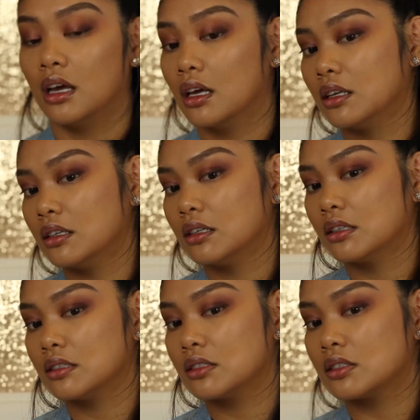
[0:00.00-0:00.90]

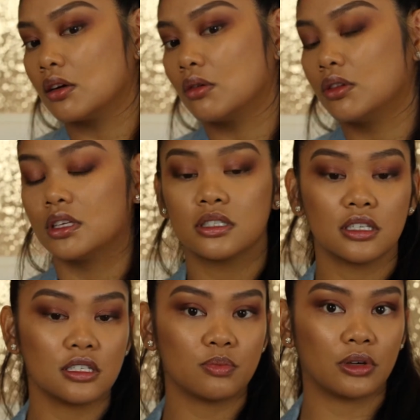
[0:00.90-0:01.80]
And so this
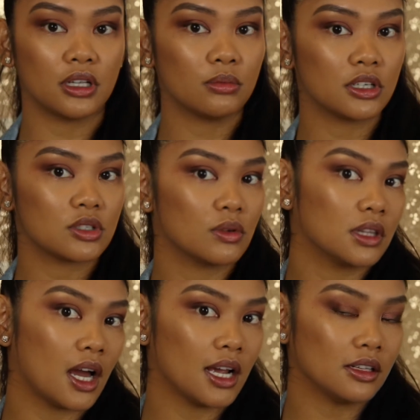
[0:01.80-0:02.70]
is pretty much what
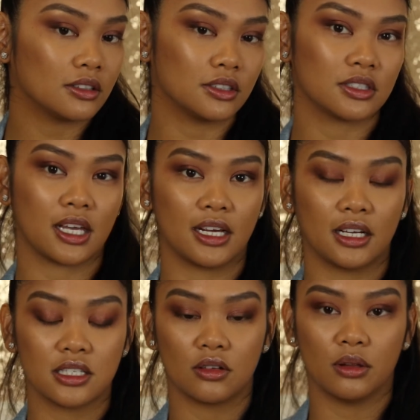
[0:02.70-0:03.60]
the eye look looks
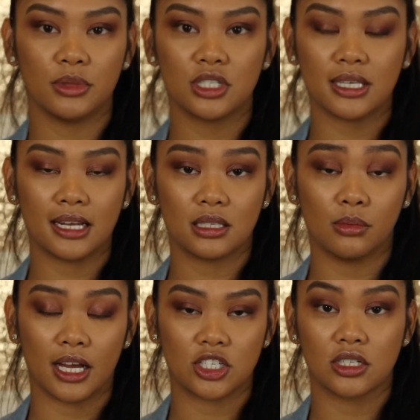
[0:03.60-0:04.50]
like. So let me just add
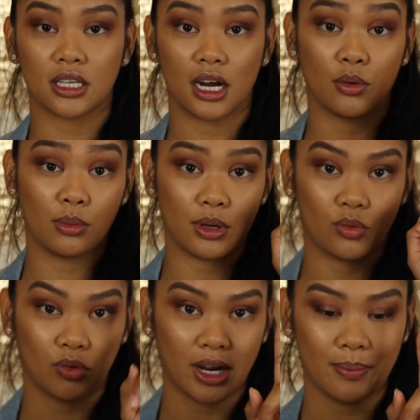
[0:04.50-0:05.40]
some lashes and I will be
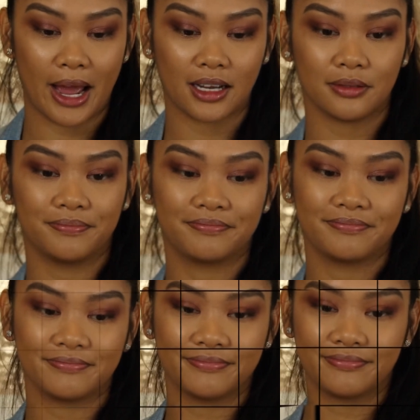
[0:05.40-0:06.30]
right back.
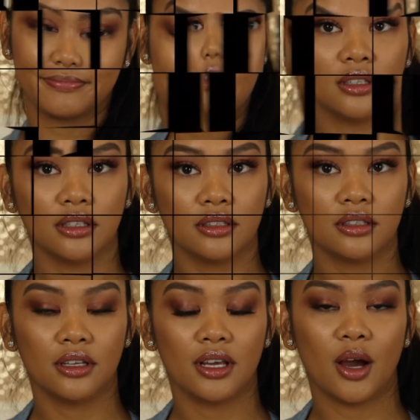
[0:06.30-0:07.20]

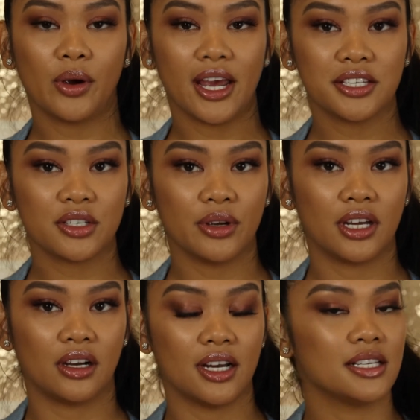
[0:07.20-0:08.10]
Okay, so
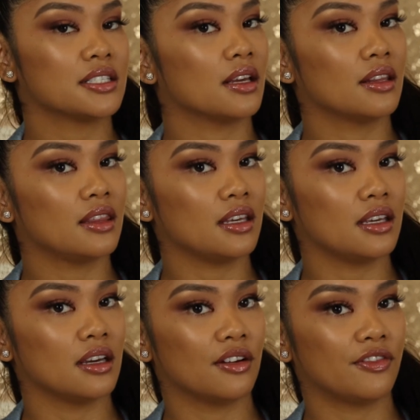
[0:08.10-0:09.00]
here is
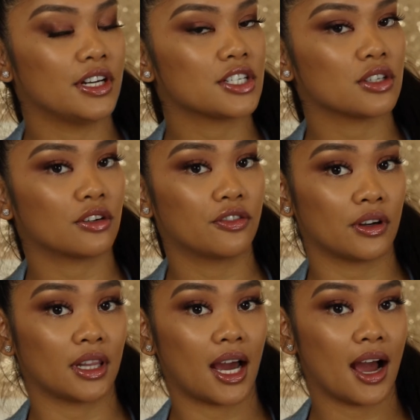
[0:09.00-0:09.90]
the finished look
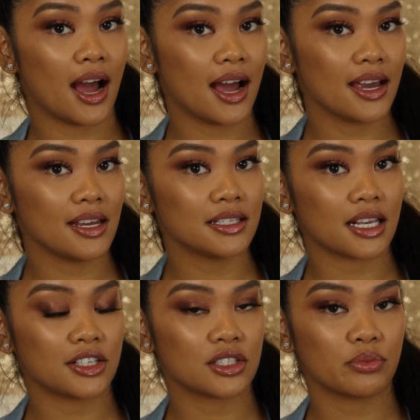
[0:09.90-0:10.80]
for the eyes.
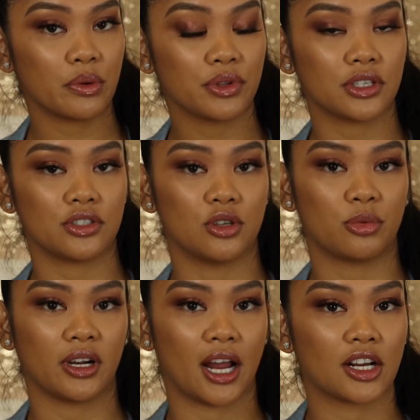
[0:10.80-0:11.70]
I just went with a
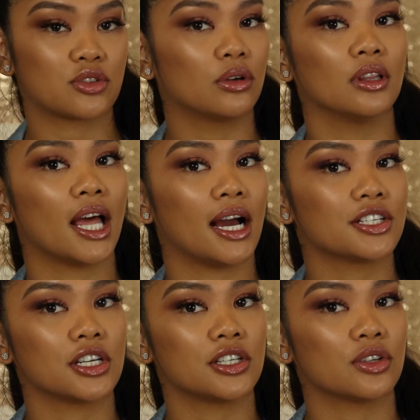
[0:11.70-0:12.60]
super natural
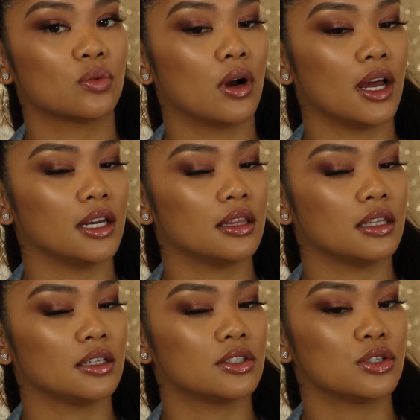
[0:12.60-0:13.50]
lash. I didn't want
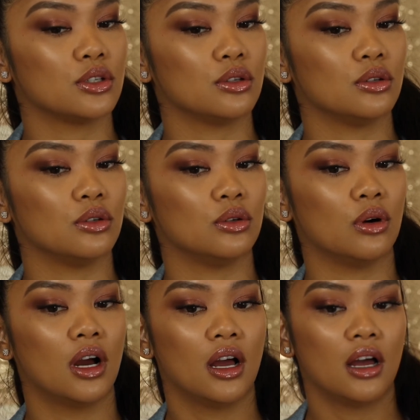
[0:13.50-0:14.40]
anything
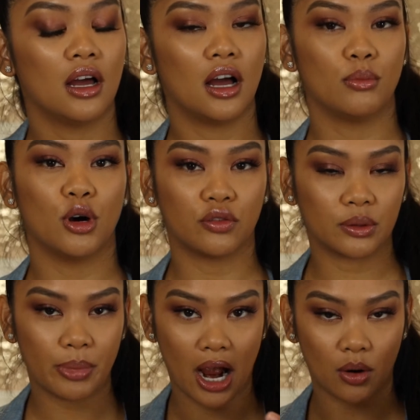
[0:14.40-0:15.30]
to
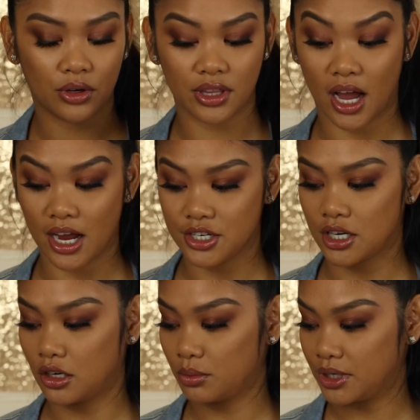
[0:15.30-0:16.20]
overpower the
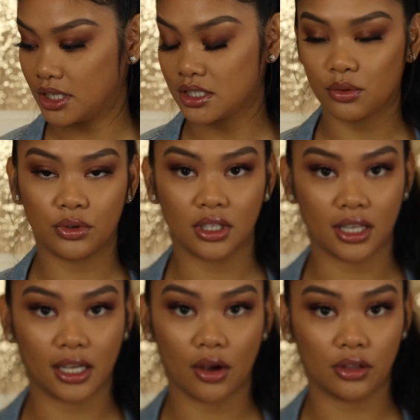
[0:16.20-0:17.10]
eyeshadow because I really
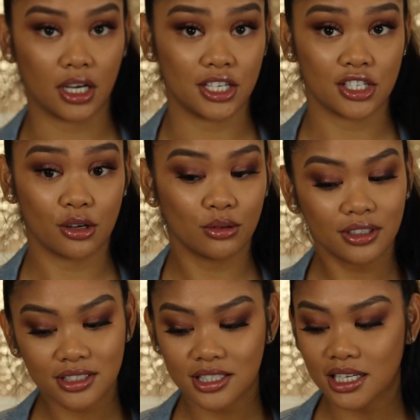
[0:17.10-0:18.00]
like how the eyeshadow
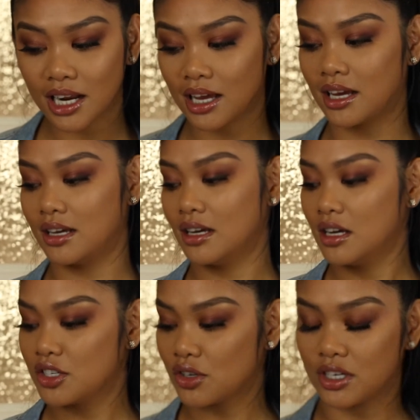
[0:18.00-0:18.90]
looks today.
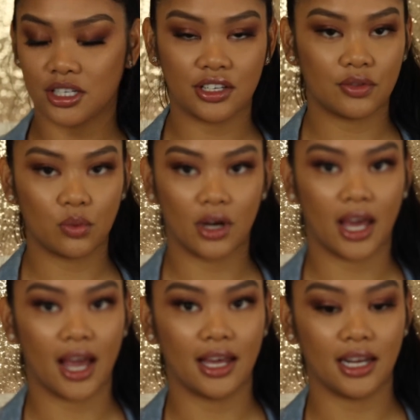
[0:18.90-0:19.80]
So I didn't even want to
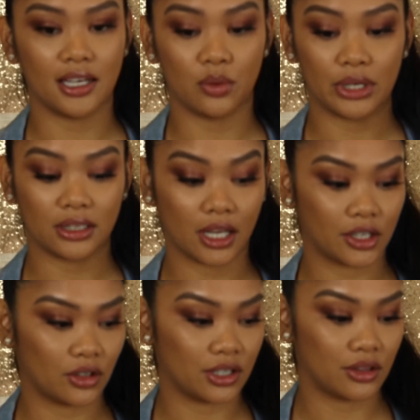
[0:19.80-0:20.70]
add any wing
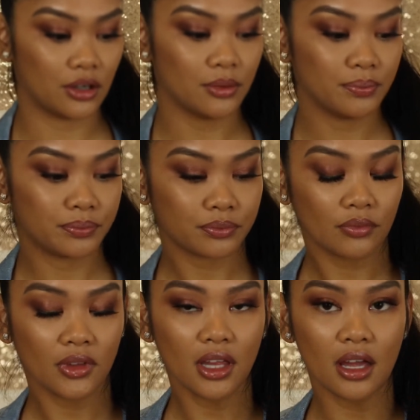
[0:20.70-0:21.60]
liner either.
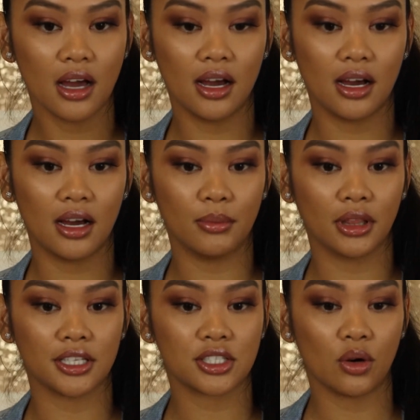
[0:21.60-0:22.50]

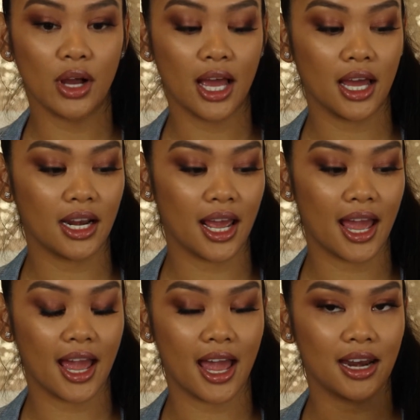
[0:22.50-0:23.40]
Let's go ahead
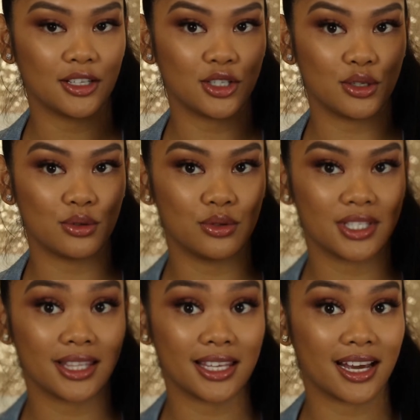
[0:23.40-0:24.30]
and
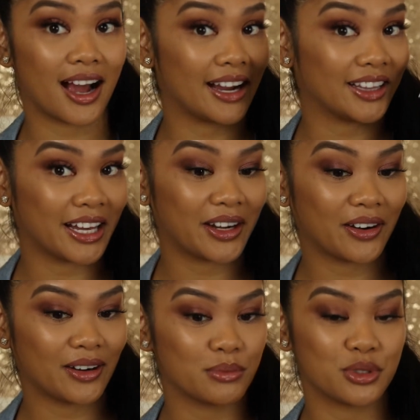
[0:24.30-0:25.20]
use the
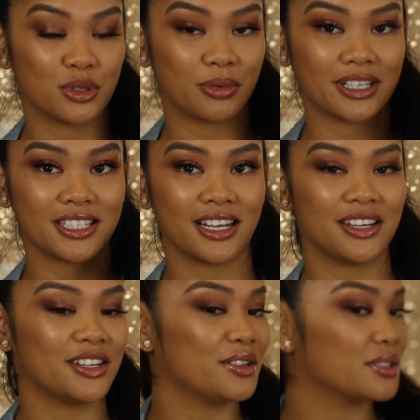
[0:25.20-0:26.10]
highlighter. I'm super excited
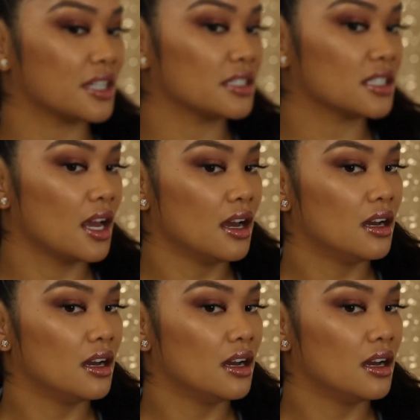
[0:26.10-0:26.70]
to use this.